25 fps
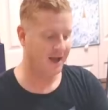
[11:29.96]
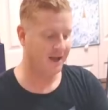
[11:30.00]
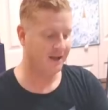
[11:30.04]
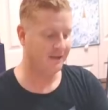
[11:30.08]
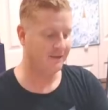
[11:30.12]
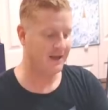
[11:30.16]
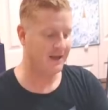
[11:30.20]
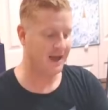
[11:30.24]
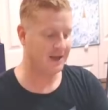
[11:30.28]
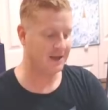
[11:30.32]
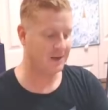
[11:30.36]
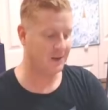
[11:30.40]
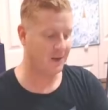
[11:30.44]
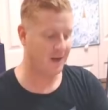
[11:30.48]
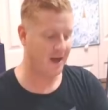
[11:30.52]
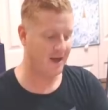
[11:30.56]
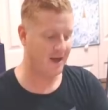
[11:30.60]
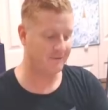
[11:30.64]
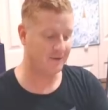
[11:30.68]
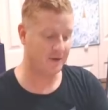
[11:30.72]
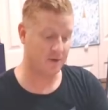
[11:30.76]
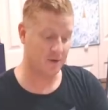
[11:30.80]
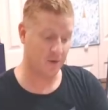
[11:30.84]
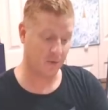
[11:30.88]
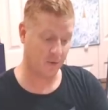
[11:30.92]
that you
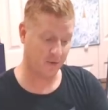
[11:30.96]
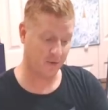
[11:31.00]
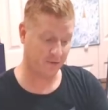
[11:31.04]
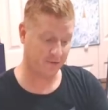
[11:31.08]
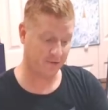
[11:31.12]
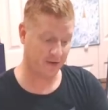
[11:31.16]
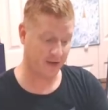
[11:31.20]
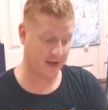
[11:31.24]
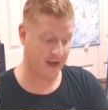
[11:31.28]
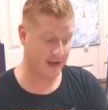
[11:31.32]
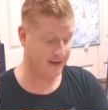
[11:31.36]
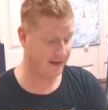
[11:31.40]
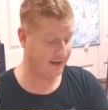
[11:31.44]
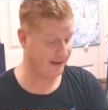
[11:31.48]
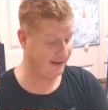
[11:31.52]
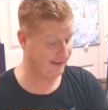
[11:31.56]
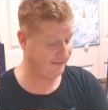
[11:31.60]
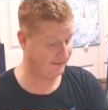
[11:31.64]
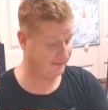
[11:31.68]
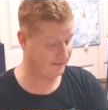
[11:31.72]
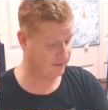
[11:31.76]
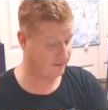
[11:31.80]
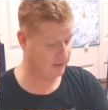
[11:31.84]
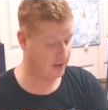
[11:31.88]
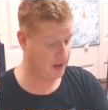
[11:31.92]
have Norse and
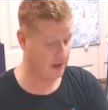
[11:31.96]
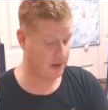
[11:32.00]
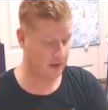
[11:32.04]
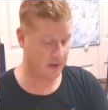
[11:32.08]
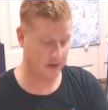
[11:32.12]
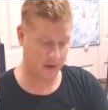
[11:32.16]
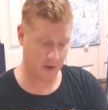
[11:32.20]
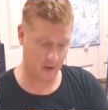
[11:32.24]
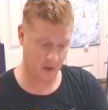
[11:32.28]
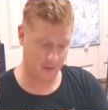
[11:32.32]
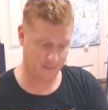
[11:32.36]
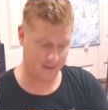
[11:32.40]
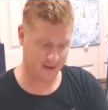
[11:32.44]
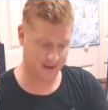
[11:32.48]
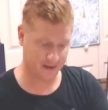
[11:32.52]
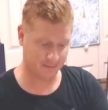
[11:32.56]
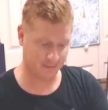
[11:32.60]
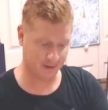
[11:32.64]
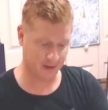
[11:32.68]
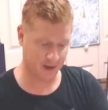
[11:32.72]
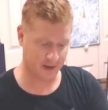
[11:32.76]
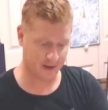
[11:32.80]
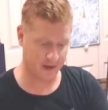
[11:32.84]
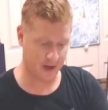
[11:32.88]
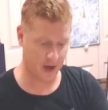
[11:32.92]
Eastern European
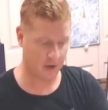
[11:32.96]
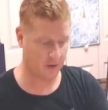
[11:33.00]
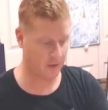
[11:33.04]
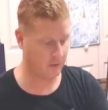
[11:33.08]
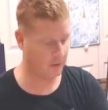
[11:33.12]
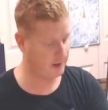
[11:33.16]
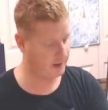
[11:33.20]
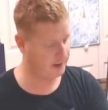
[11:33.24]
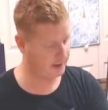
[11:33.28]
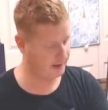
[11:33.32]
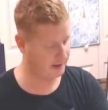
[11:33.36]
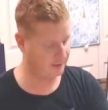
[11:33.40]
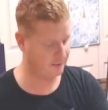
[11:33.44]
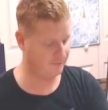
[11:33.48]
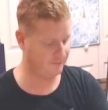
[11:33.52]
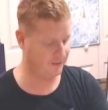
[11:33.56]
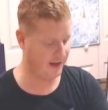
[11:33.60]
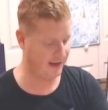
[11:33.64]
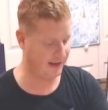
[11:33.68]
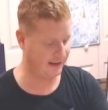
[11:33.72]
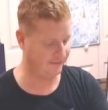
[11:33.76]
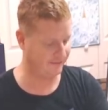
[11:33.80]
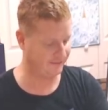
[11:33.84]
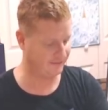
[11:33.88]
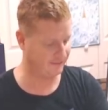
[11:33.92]
blood running in your
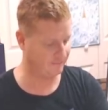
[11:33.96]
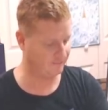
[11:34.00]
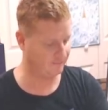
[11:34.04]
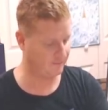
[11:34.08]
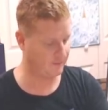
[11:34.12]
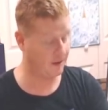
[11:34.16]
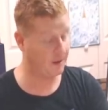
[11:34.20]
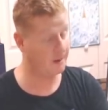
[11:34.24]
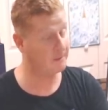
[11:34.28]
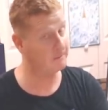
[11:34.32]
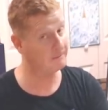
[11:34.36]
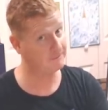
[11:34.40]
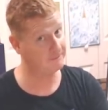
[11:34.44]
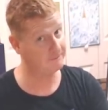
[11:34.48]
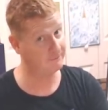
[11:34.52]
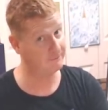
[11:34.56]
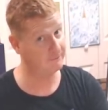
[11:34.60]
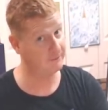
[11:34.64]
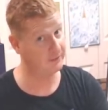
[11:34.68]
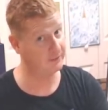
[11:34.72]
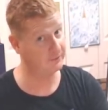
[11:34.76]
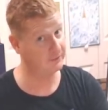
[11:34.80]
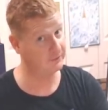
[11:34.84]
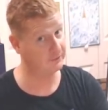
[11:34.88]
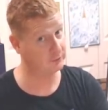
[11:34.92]
veins.
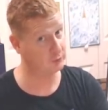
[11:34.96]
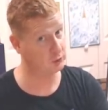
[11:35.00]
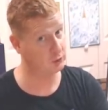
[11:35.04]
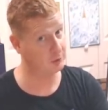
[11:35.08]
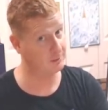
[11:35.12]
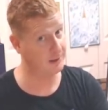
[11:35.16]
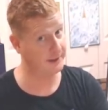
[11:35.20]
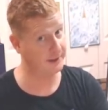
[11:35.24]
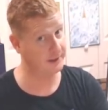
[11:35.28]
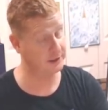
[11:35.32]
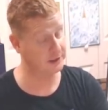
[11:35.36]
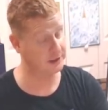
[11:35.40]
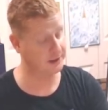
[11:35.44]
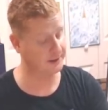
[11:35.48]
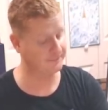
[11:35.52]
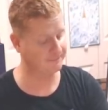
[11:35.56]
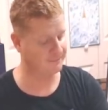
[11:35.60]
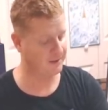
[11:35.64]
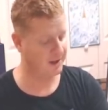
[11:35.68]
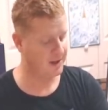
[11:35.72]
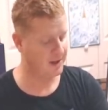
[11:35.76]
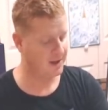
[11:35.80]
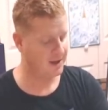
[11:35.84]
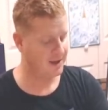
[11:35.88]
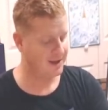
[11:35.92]
This is true, my ninja.
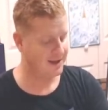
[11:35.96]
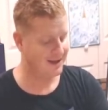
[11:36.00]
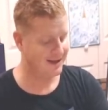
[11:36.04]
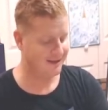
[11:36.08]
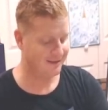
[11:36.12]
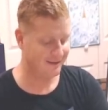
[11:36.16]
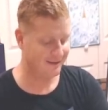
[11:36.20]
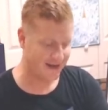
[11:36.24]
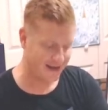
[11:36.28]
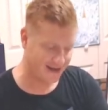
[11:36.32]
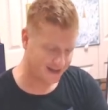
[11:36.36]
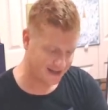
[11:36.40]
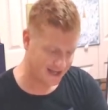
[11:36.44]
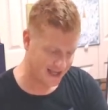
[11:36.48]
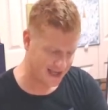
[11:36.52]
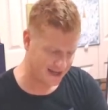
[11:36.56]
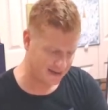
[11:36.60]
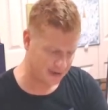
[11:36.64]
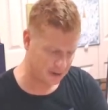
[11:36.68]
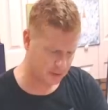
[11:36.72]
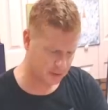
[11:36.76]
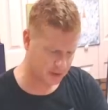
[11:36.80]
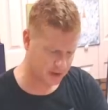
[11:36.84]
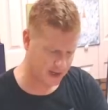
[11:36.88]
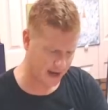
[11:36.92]
Then again,
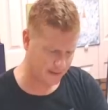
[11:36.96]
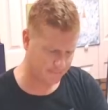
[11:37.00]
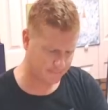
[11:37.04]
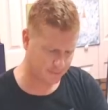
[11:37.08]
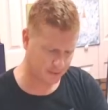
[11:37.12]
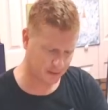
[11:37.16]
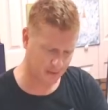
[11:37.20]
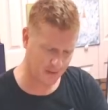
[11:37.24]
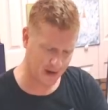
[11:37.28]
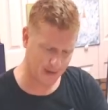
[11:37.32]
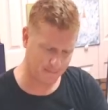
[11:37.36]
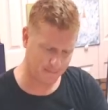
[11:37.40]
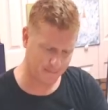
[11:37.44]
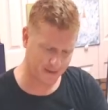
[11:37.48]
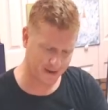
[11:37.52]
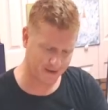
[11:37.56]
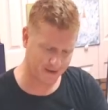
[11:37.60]
you chop the crap out